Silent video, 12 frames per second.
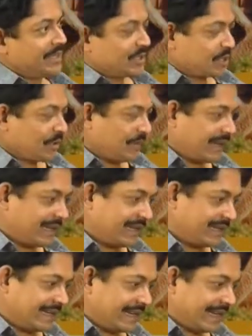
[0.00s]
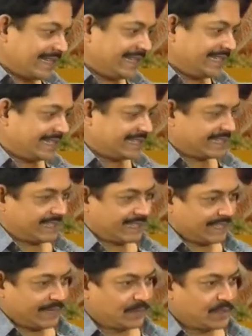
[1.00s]
So my leggies
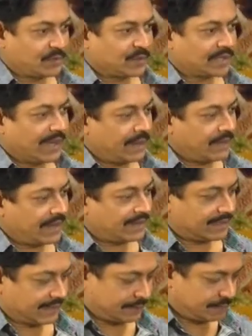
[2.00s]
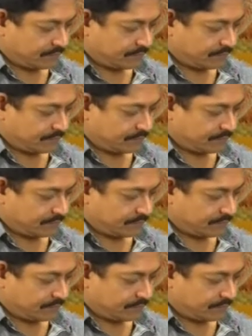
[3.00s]
which would come at a